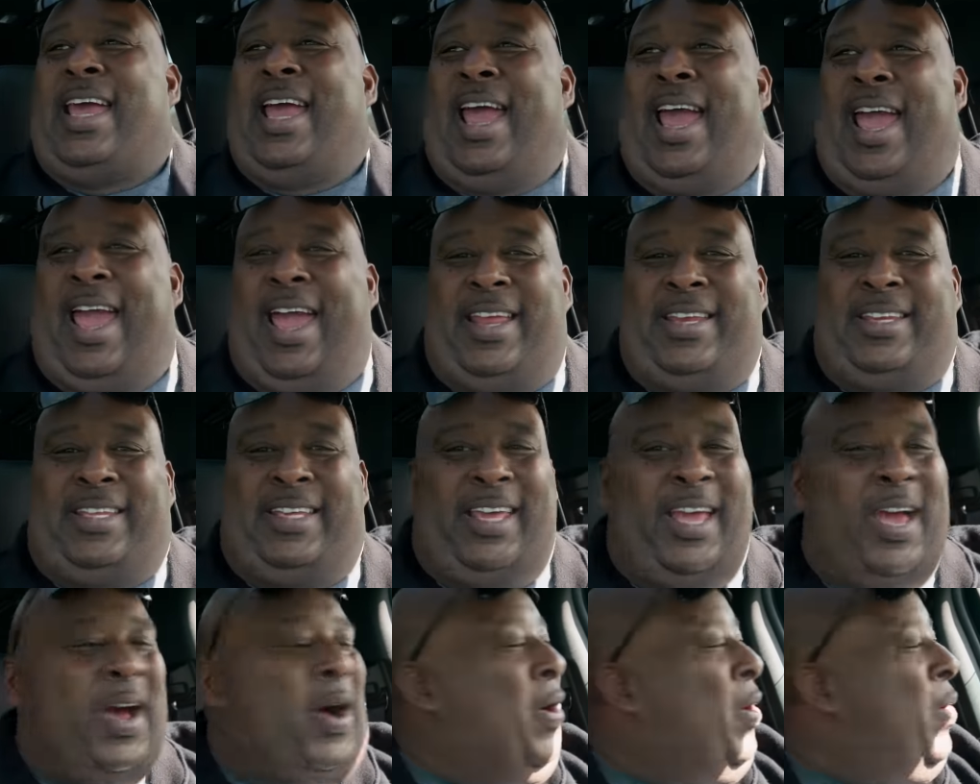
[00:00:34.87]
And
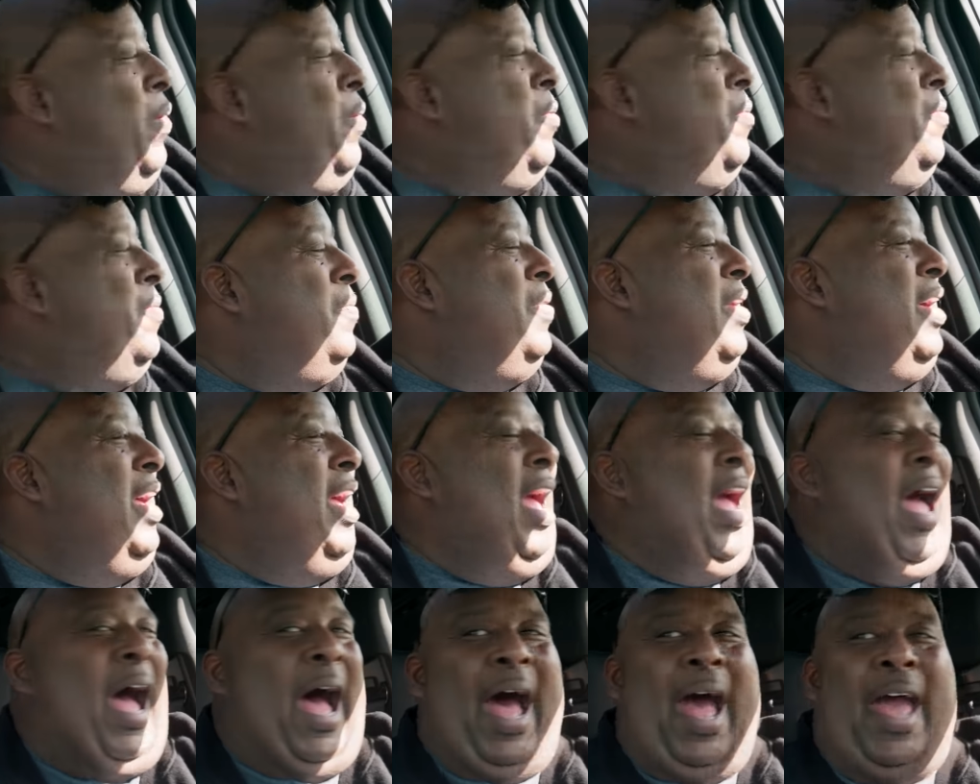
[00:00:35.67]
yo,
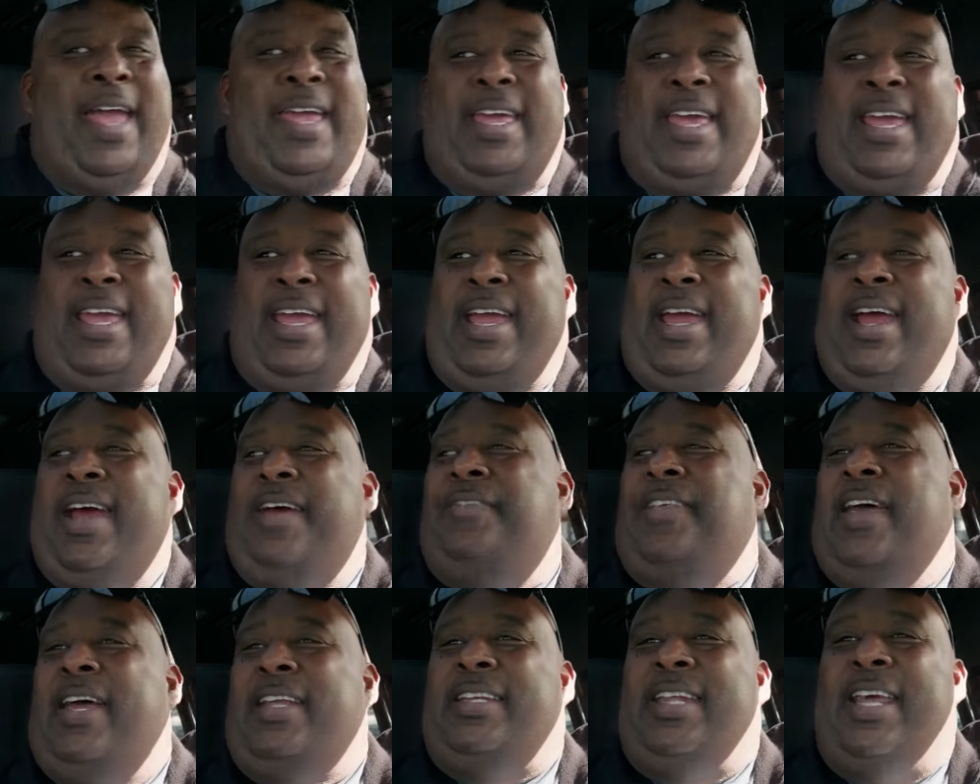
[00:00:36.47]
I hear
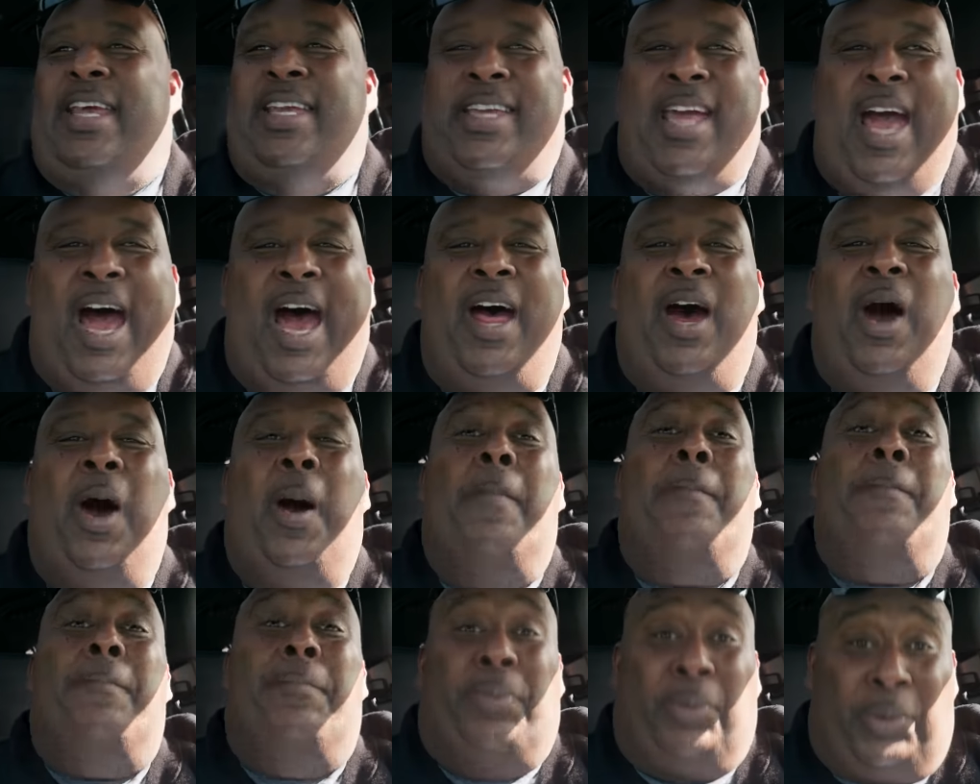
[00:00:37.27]
that they got
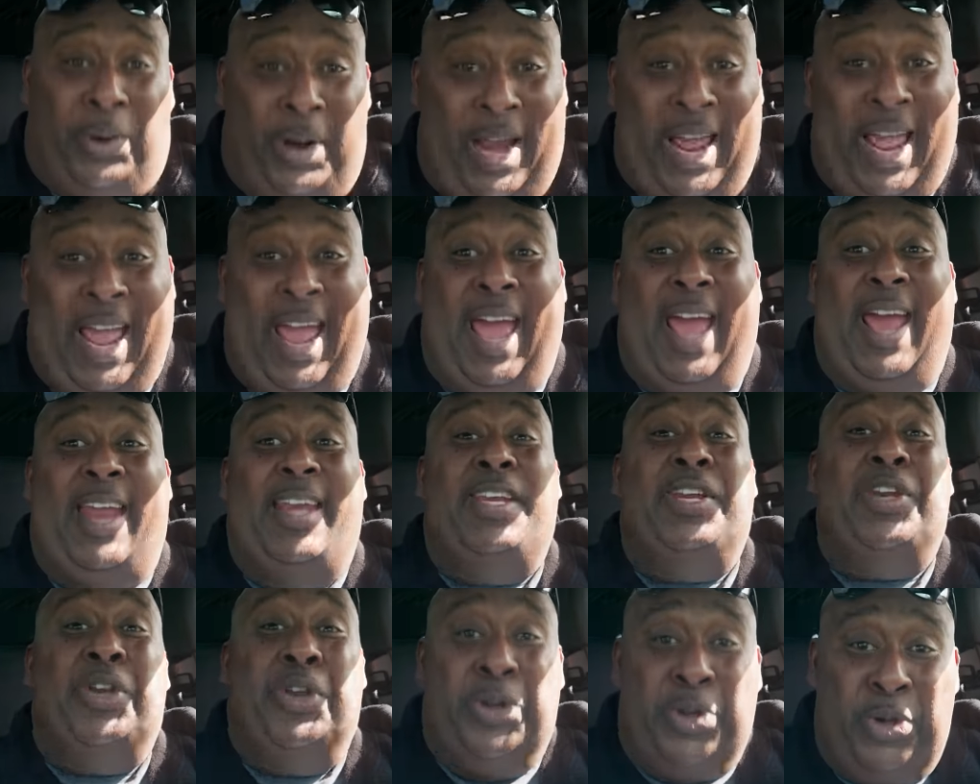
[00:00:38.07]
a
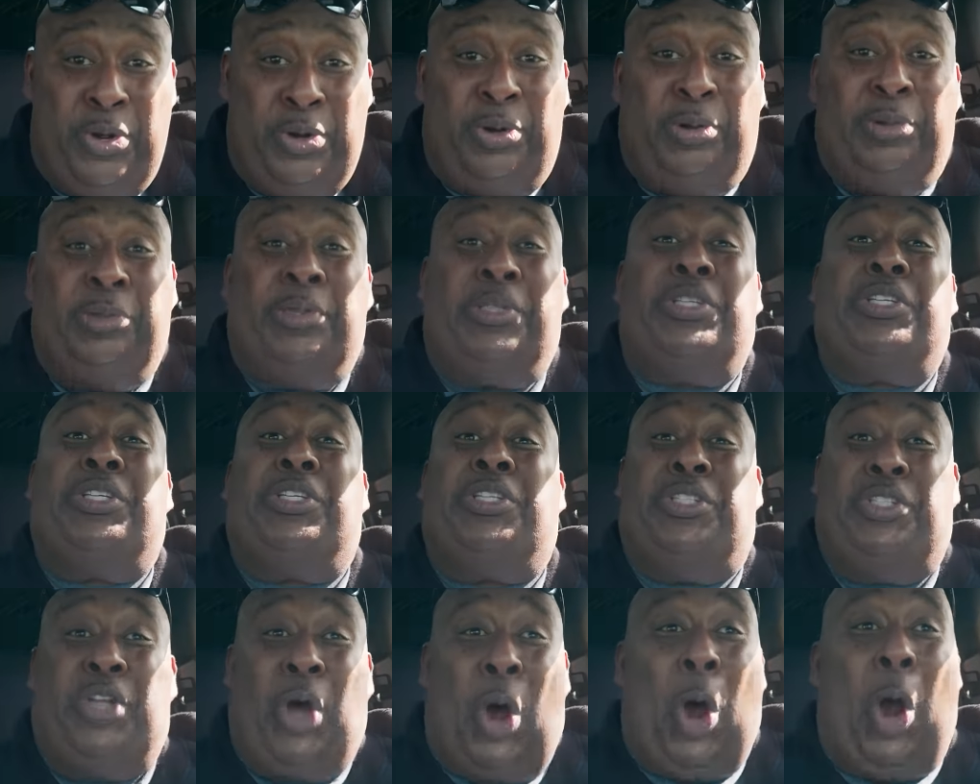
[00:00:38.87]
brand new
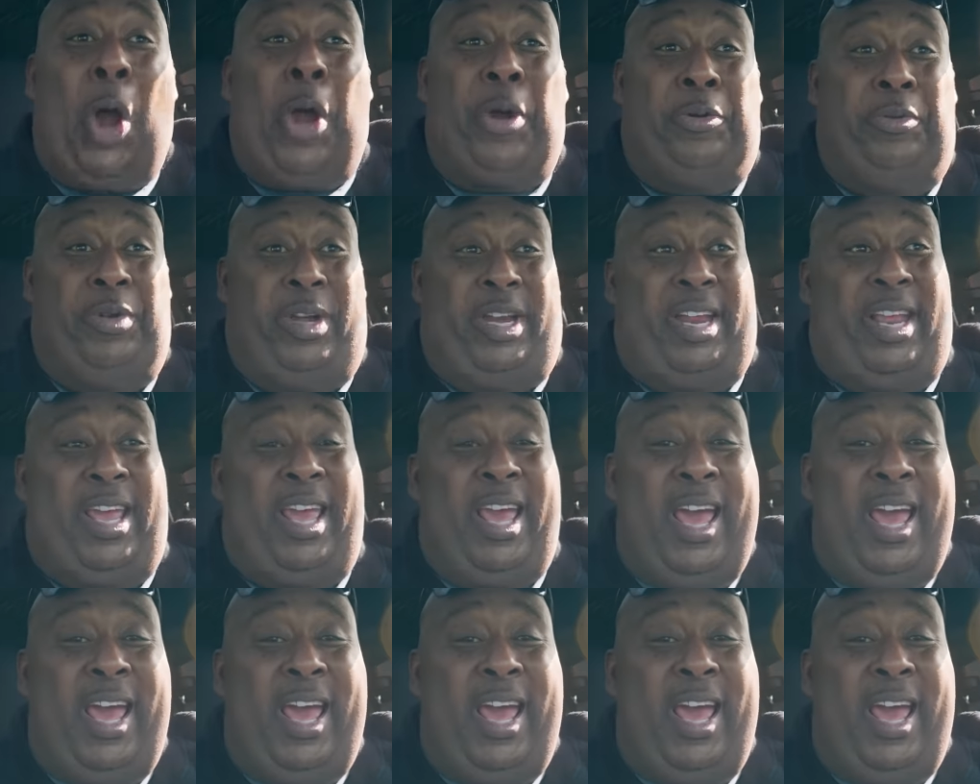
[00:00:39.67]
Starry.